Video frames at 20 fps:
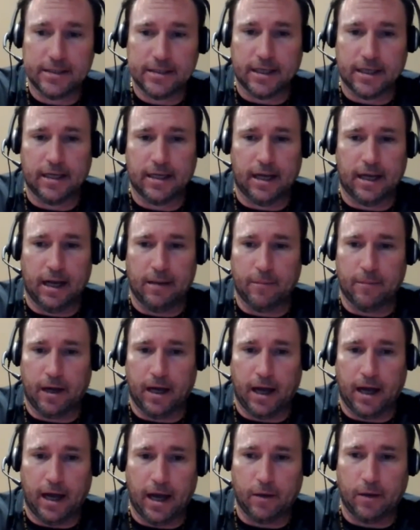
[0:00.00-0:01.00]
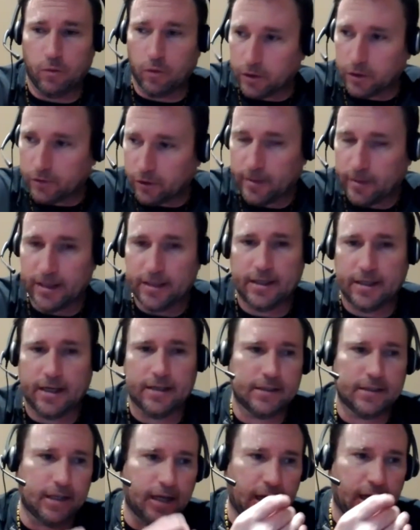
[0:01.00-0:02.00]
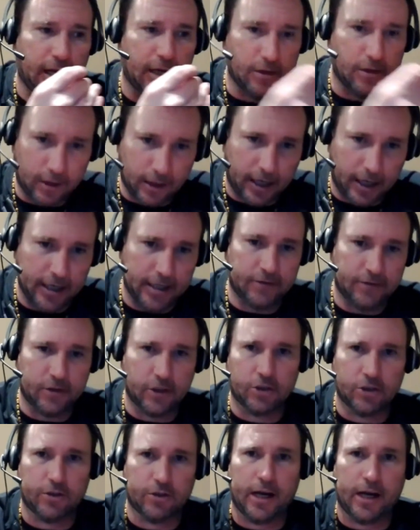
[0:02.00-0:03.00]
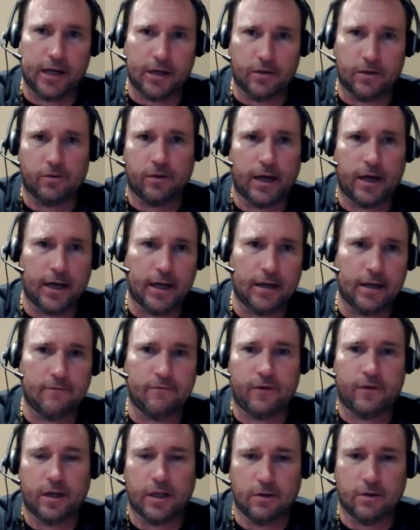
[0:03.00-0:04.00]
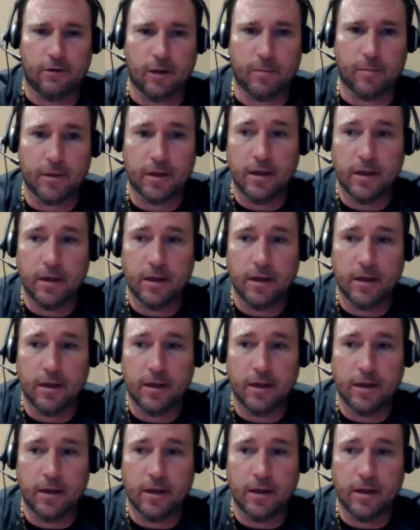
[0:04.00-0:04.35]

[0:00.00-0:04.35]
set. I work from my desk. I have to create and write and follow up.